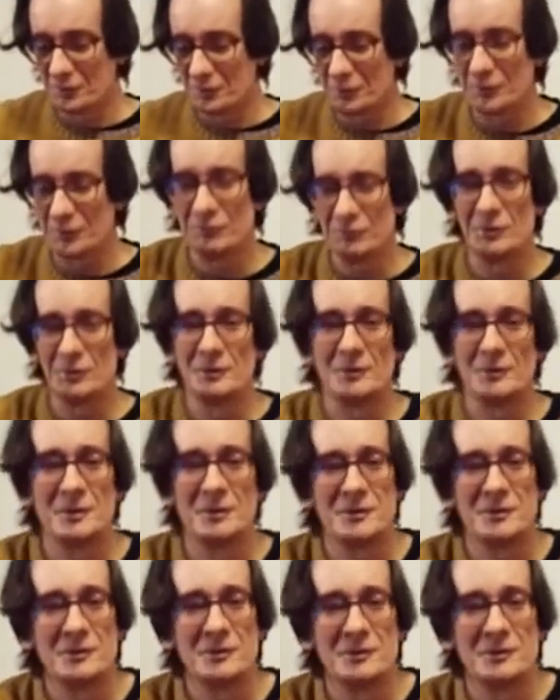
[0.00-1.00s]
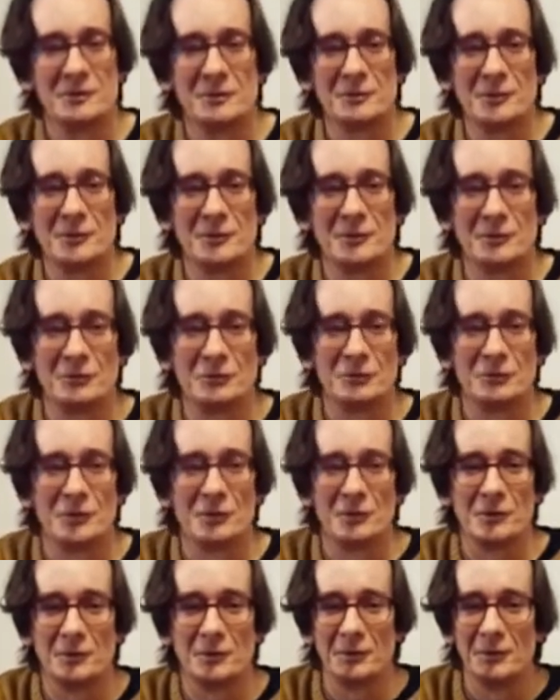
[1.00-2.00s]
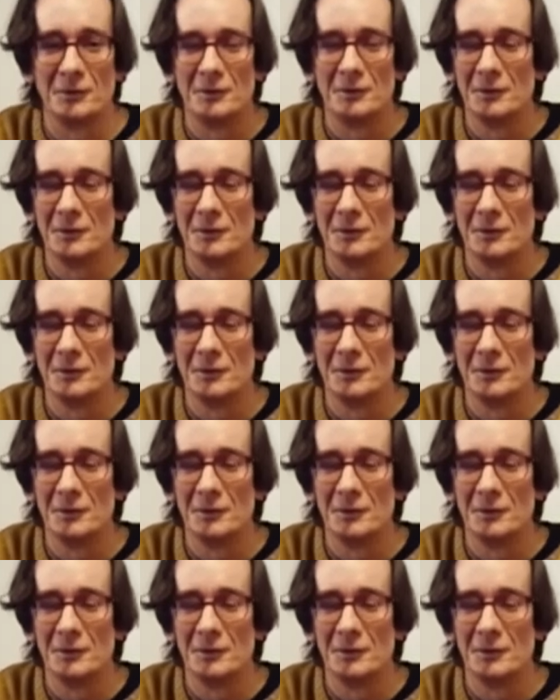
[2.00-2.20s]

but if you listen to some of the stuff on the